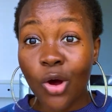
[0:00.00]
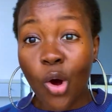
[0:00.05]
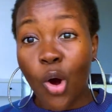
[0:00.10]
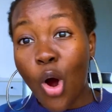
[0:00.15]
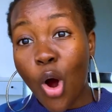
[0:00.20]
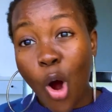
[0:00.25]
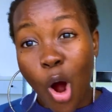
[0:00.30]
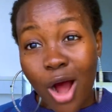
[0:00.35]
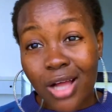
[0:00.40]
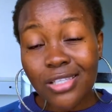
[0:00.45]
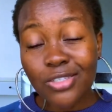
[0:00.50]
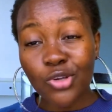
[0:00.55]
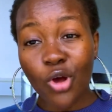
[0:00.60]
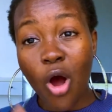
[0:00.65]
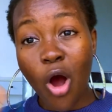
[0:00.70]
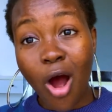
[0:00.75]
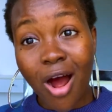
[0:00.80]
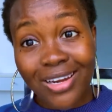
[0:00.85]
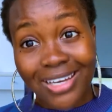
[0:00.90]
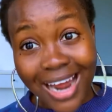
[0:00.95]
or your
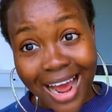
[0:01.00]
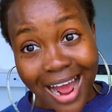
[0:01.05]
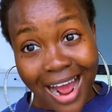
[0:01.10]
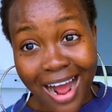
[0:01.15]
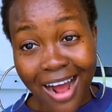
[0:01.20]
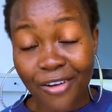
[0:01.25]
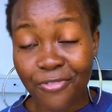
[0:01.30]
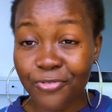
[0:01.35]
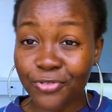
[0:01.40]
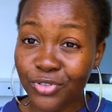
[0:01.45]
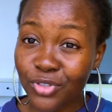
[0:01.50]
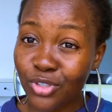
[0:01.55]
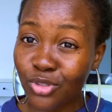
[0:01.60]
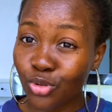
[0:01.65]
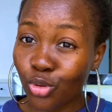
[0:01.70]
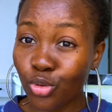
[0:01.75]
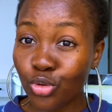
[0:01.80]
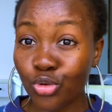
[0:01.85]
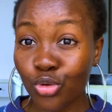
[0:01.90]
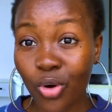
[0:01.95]
other half,
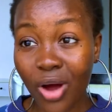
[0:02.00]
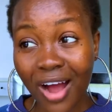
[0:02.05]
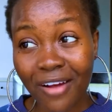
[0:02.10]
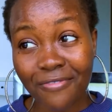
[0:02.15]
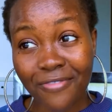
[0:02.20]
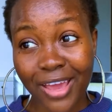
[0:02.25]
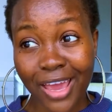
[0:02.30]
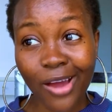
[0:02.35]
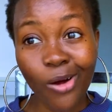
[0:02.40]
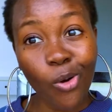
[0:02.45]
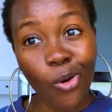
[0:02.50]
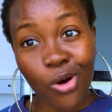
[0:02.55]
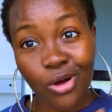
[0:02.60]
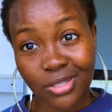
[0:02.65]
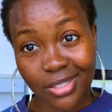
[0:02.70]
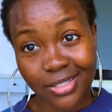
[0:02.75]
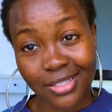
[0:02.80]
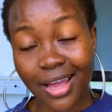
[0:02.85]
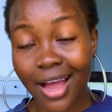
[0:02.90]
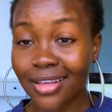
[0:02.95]
you have a course
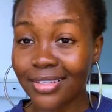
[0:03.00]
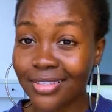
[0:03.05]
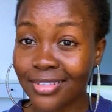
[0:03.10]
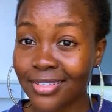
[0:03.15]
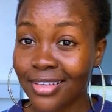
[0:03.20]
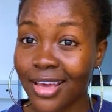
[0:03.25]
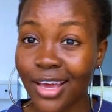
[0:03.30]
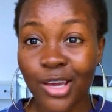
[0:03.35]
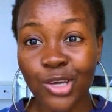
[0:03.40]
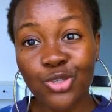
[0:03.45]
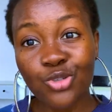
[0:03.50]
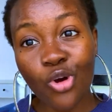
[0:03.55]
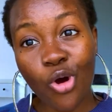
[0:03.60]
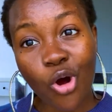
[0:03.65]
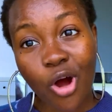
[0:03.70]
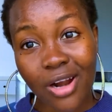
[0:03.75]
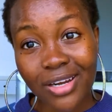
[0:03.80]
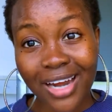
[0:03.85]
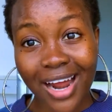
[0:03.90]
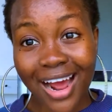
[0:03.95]
that you
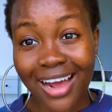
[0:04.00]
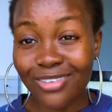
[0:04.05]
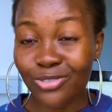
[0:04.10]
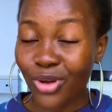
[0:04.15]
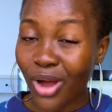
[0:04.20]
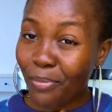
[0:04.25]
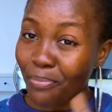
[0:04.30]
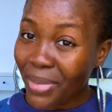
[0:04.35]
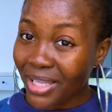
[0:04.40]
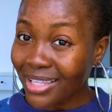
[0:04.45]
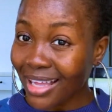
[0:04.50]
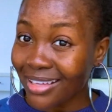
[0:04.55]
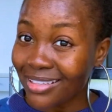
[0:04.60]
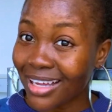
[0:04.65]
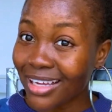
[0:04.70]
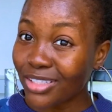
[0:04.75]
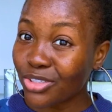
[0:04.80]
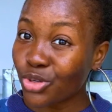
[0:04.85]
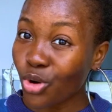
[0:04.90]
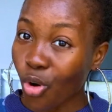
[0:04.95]
are better
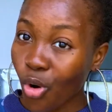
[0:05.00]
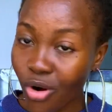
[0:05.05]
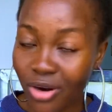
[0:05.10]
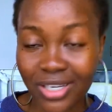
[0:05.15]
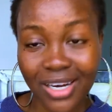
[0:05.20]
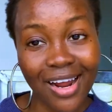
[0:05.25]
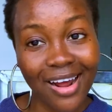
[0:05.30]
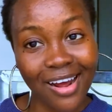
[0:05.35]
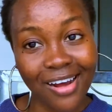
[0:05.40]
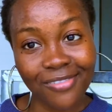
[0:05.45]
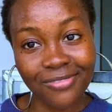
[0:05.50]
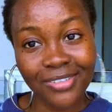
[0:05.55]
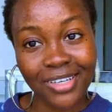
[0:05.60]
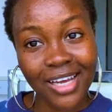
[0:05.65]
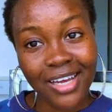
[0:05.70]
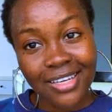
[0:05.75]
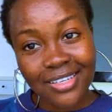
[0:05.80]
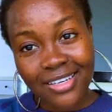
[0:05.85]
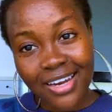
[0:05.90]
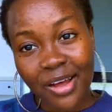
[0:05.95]
than your other half,
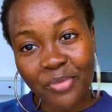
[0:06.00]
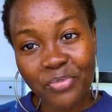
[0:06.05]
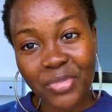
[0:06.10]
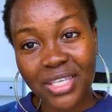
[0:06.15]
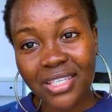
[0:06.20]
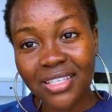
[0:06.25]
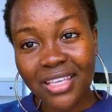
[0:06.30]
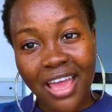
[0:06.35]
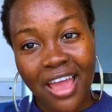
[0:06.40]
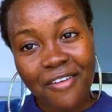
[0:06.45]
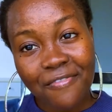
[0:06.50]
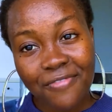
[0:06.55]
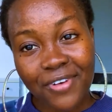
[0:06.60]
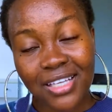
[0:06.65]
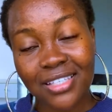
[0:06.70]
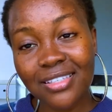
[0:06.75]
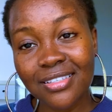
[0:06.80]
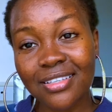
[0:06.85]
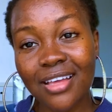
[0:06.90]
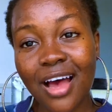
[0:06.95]
that means
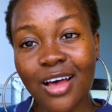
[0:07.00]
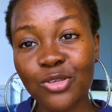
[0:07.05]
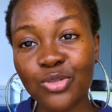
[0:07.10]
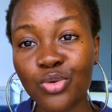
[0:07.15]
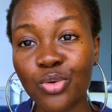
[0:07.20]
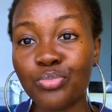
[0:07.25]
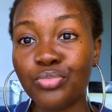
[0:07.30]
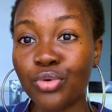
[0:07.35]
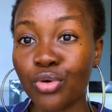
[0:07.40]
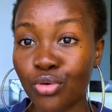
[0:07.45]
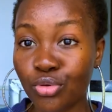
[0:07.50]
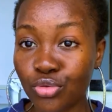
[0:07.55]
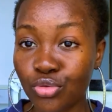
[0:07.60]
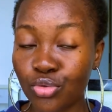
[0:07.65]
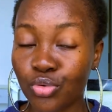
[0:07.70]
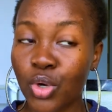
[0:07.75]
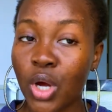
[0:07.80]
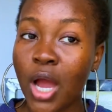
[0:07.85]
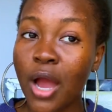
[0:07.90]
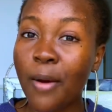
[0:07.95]
emphasis has to be on you.
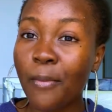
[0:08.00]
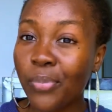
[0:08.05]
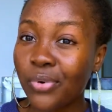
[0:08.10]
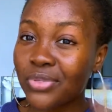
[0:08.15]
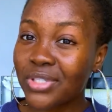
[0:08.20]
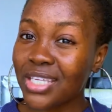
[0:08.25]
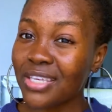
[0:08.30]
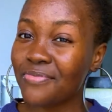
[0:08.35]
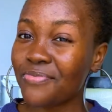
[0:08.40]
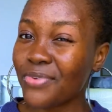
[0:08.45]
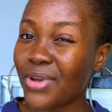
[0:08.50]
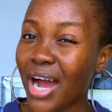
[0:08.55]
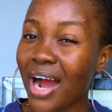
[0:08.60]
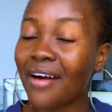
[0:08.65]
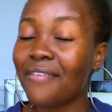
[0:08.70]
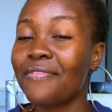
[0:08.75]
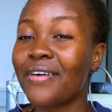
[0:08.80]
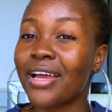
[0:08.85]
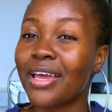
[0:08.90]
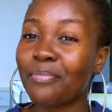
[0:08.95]
But if you
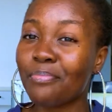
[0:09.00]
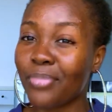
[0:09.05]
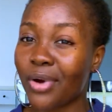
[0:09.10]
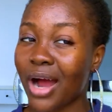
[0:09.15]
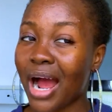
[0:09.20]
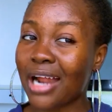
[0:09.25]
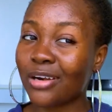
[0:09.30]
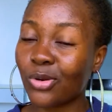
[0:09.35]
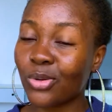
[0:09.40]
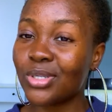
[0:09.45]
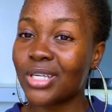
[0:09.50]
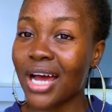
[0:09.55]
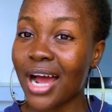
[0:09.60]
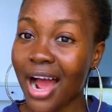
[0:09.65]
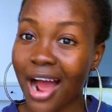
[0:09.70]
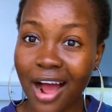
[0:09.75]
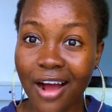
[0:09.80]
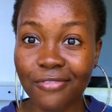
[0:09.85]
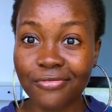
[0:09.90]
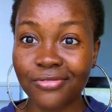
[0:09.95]
have another
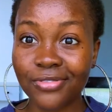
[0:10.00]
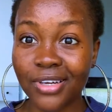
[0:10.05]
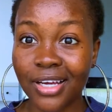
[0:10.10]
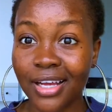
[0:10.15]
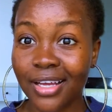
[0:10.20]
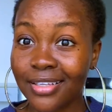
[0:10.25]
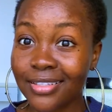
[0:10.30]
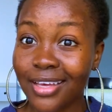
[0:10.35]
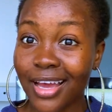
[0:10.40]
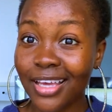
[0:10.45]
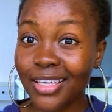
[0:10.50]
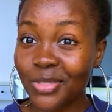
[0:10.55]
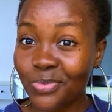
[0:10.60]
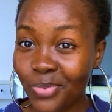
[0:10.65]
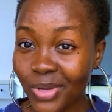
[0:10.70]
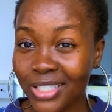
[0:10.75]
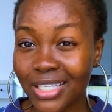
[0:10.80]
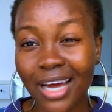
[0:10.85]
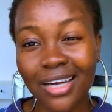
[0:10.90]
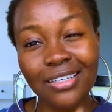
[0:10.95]
half that is
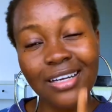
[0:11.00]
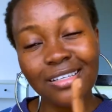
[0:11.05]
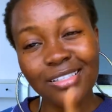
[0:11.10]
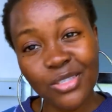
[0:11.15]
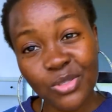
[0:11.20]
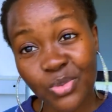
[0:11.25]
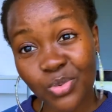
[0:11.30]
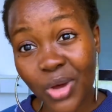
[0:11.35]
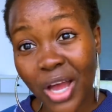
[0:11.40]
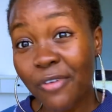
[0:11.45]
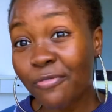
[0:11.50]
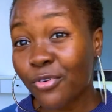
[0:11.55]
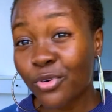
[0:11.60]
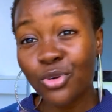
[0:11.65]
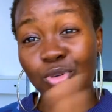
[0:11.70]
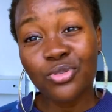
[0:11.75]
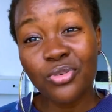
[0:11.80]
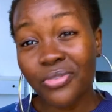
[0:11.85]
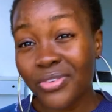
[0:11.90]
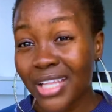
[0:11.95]
better, and that is why for those
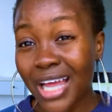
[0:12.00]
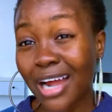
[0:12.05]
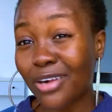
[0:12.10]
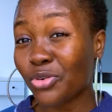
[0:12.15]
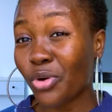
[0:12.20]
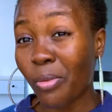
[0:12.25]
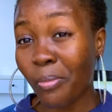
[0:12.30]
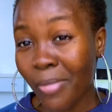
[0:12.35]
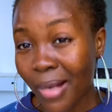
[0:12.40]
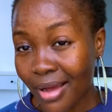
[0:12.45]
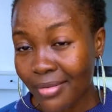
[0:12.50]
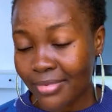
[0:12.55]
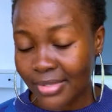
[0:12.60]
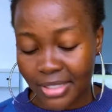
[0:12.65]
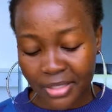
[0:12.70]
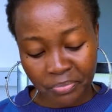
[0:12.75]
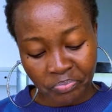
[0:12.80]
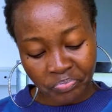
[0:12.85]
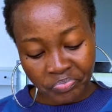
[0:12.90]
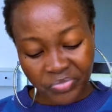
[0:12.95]
of you that are not married,
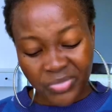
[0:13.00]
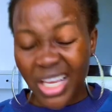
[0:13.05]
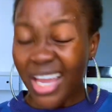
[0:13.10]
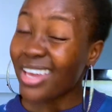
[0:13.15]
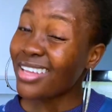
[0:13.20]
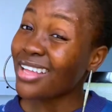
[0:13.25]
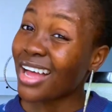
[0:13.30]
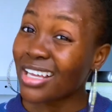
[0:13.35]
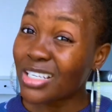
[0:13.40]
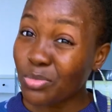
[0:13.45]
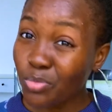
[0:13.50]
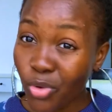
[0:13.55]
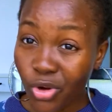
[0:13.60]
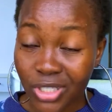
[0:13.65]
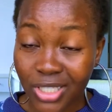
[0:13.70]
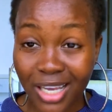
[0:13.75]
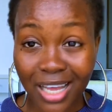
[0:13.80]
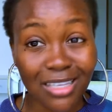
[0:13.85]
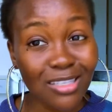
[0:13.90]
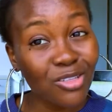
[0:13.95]
in as much
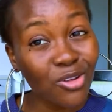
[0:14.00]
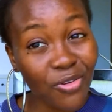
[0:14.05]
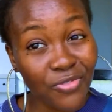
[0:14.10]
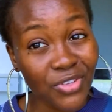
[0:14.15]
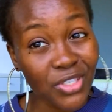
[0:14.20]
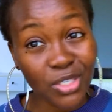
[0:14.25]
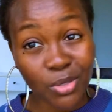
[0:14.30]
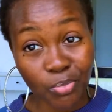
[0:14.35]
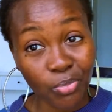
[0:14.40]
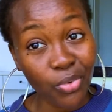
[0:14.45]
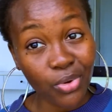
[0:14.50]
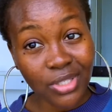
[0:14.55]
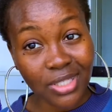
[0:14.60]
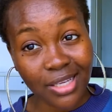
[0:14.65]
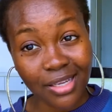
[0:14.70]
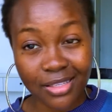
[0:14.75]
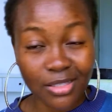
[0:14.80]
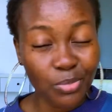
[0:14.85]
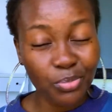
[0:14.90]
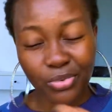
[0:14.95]
as love is
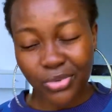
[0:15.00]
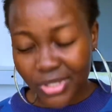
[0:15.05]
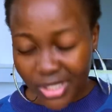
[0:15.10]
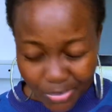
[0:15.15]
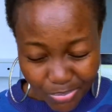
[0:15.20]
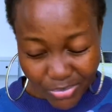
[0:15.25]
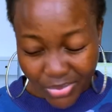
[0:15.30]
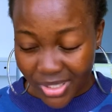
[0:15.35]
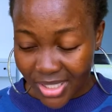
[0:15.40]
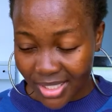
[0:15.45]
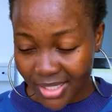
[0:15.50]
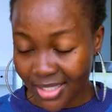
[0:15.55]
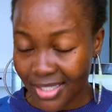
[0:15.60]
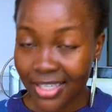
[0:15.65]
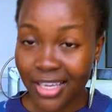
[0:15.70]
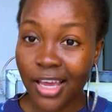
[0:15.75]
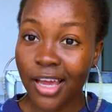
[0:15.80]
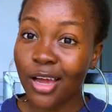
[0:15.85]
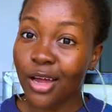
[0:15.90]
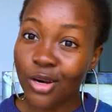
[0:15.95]
important, but please,
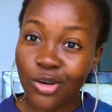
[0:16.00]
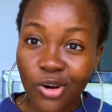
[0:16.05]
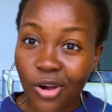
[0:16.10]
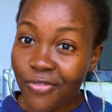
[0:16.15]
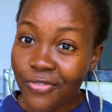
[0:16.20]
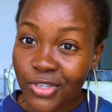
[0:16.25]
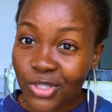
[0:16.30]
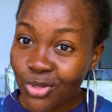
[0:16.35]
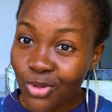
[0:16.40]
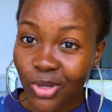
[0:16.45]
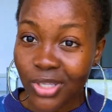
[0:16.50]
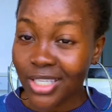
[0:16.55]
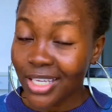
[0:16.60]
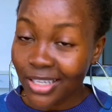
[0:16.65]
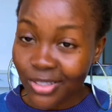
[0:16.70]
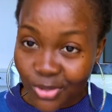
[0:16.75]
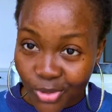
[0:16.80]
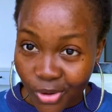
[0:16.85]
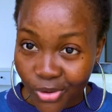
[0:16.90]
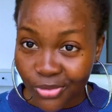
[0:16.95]
love is not
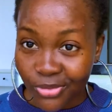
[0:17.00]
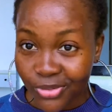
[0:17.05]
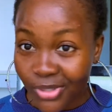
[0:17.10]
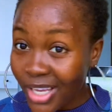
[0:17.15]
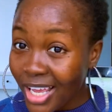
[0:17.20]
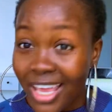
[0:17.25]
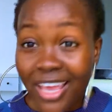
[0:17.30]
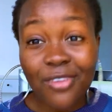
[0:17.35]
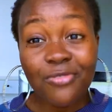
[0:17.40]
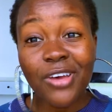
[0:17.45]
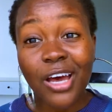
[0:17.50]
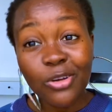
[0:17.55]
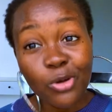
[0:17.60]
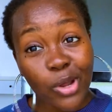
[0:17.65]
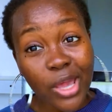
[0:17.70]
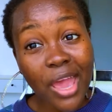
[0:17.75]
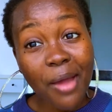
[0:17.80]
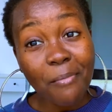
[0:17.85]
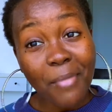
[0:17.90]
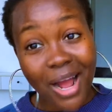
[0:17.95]
enough. If you are not
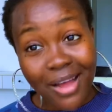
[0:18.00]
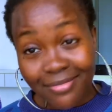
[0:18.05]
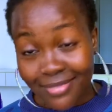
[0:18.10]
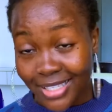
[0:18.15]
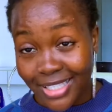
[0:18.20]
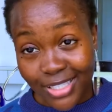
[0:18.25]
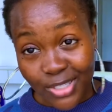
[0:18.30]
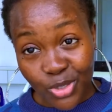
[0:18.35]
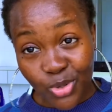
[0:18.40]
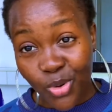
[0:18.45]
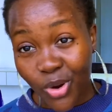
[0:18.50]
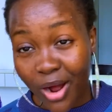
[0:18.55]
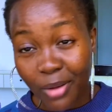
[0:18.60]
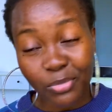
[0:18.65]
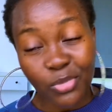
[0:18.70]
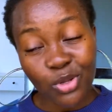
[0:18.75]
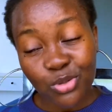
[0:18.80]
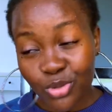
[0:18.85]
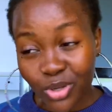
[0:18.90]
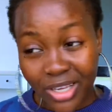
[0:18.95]
yet married, I'm
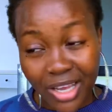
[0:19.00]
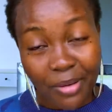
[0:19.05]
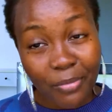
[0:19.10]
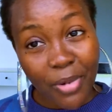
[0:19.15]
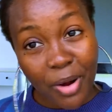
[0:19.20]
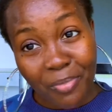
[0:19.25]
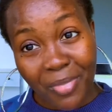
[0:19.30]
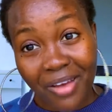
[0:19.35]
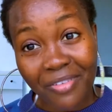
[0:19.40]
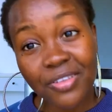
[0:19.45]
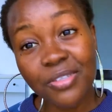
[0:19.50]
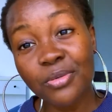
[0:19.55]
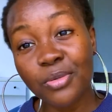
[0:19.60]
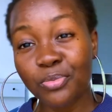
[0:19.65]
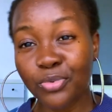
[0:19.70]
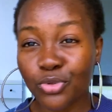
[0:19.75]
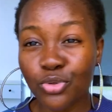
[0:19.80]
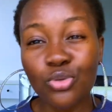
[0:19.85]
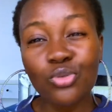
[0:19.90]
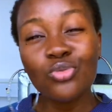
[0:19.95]
not talking about married people,
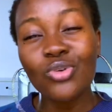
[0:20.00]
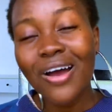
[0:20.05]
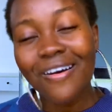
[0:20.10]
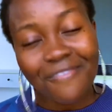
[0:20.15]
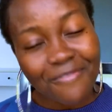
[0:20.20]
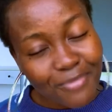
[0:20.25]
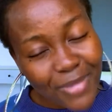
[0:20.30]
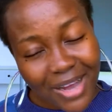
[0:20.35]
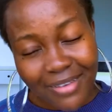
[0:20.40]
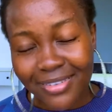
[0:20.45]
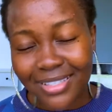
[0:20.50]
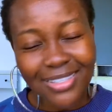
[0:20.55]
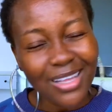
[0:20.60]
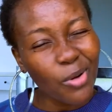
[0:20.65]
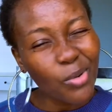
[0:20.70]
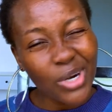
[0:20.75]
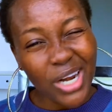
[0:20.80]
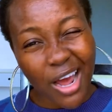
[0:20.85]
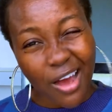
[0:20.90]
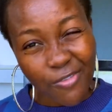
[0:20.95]
you have married, that
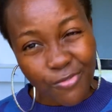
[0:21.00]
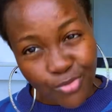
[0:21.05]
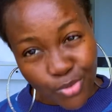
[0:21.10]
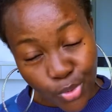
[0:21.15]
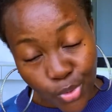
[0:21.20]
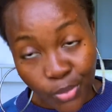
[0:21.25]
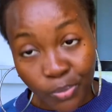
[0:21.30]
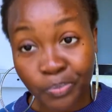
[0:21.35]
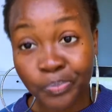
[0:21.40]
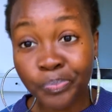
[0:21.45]
one I have go.